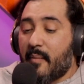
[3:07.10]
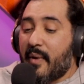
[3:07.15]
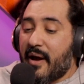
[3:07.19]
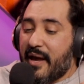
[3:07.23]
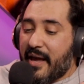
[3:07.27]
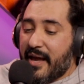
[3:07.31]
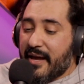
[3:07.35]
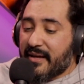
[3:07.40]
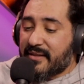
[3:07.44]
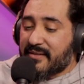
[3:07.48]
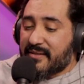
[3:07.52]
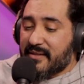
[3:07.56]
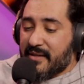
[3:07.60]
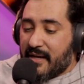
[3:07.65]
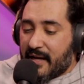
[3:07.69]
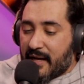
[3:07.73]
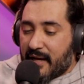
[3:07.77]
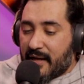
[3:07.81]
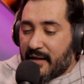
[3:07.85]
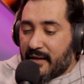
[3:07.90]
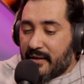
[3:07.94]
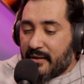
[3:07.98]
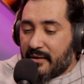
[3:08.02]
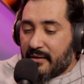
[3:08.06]
ex and
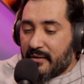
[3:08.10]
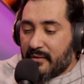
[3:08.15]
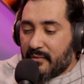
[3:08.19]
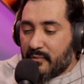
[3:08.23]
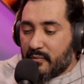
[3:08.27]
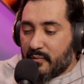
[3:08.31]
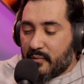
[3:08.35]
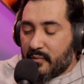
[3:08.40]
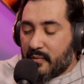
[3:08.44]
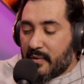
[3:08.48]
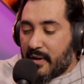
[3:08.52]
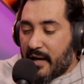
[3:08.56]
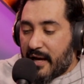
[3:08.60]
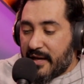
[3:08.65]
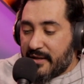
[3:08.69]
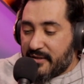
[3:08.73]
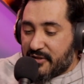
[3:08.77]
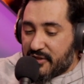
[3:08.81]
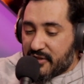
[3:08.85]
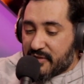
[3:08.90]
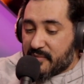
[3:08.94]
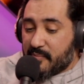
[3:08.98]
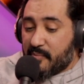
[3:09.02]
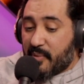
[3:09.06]
I had
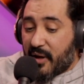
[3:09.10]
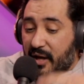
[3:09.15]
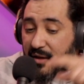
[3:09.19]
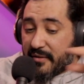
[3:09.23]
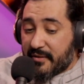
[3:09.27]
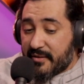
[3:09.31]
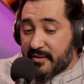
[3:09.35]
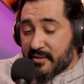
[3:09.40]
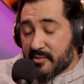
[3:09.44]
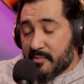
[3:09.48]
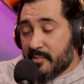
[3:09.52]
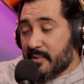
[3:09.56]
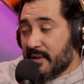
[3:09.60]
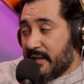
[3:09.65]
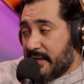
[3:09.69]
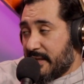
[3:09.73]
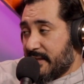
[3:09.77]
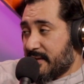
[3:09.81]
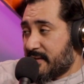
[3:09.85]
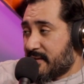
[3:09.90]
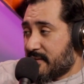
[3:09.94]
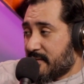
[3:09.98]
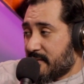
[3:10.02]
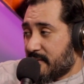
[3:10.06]
just bought this
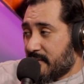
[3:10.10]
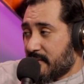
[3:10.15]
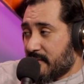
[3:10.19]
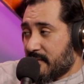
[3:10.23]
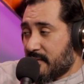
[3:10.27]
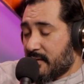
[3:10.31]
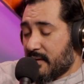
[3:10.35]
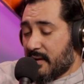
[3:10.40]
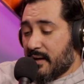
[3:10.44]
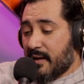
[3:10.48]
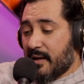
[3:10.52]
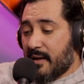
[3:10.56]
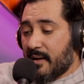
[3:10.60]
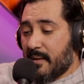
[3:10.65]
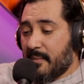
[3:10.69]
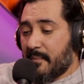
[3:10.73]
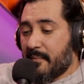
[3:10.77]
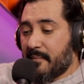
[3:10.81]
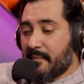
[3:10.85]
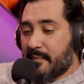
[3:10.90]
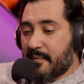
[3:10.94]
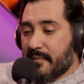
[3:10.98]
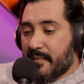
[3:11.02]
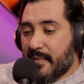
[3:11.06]
place. Mm-hmm.
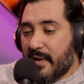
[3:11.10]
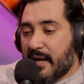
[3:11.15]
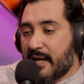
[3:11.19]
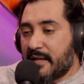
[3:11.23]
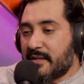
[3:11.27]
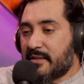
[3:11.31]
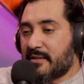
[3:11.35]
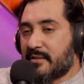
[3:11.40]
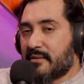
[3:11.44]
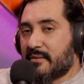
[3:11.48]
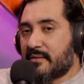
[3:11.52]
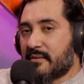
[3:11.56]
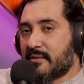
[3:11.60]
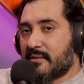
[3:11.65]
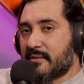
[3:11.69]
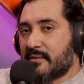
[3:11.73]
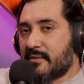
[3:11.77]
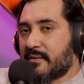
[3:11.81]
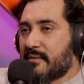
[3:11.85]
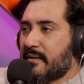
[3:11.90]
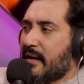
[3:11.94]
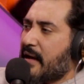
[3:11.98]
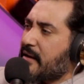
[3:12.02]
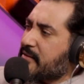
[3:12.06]
And
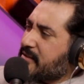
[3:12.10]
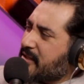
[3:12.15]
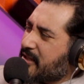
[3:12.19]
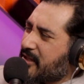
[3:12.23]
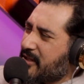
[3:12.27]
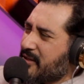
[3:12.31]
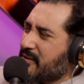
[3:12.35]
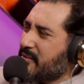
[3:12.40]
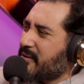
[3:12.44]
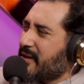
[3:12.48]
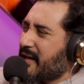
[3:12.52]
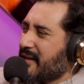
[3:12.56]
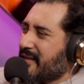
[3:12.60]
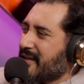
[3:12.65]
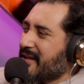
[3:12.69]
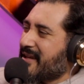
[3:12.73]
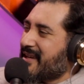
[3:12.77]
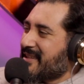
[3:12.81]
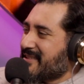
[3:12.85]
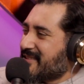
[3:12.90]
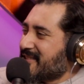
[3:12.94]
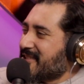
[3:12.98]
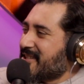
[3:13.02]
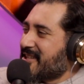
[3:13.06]
I was like, you know what? I think
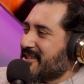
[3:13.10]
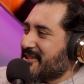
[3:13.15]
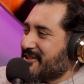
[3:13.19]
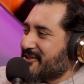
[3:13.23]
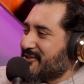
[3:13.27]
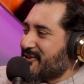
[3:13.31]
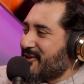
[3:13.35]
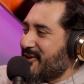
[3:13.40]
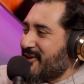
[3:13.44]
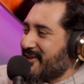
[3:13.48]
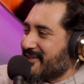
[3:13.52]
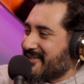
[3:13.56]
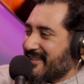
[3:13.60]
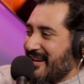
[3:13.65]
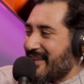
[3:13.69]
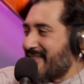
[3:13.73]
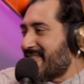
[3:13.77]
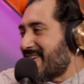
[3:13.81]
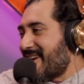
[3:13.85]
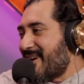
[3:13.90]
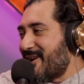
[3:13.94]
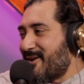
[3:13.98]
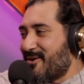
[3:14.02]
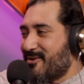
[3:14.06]
I should get a dog now
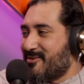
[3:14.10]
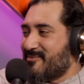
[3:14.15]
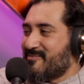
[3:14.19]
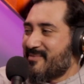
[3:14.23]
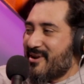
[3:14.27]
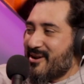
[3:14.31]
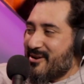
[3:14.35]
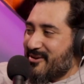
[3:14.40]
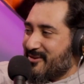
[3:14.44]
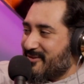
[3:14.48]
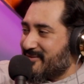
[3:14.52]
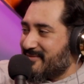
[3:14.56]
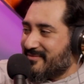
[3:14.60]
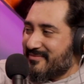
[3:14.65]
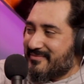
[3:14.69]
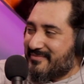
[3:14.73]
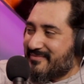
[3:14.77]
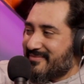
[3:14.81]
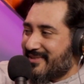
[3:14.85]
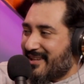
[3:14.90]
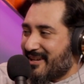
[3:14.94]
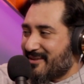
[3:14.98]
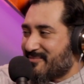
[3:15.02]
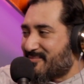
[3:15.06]
that I own my
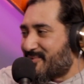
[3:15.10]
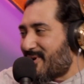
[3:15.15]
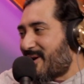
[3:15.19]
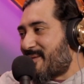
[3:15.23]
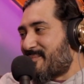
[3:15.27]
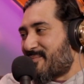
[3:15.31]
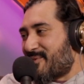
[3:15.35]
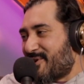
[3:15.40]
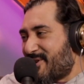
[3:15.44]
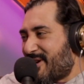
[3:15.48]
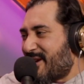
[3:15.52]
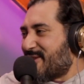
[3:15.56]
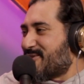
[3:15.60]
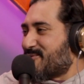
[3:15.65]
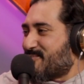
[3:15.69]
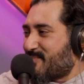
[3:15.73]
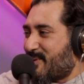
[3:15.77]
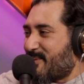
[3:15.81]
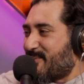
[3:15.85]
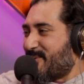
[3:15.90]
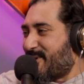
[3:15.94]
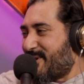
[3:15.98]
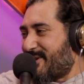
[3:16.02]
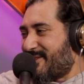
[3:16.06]
own like property. I should
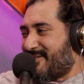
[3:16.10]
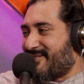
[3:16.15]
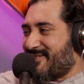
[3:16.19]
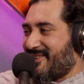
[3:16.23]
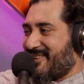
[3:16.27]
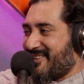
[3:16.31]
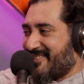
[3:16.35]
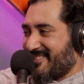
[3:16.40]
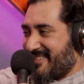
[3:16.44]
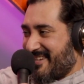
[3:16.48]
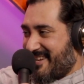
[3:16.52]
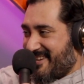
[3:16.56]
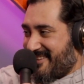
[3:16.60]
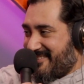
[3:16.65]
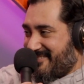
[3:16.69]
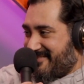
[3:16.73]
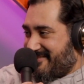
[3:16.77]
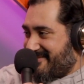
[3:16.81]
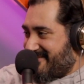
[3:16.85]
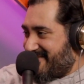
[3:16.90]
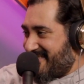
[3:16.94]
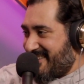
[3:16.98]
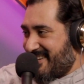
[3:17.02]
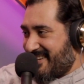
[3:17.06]
probably get a dog now.
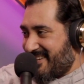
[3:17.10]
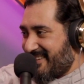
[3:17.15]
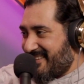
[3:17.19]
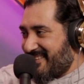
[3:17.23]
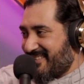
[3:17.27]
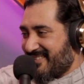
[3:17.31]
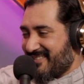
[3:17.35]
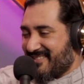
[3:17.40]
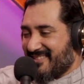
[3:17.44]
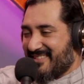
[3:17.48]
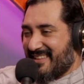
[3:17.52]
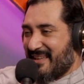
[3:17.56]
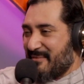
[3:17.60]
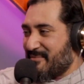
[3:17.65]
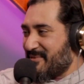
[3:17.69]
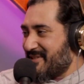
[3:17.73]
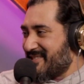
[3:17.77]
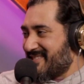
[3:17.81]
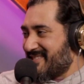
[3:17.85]
Like that means